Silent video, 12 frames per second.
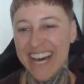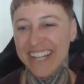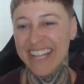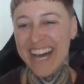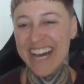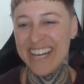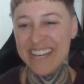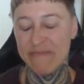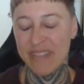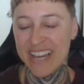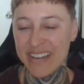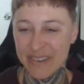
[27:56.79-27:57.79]
I am
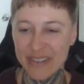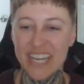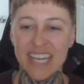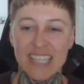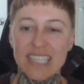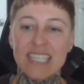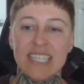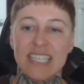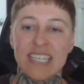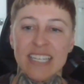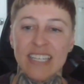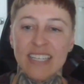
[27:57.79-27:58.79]
like, okay, this
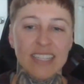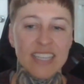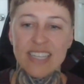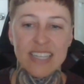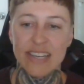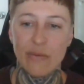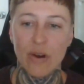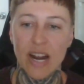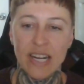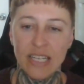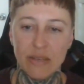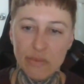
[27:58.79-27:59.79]
isn't where I
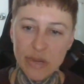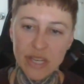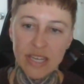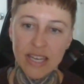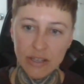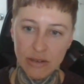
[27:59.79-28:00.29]
need to be.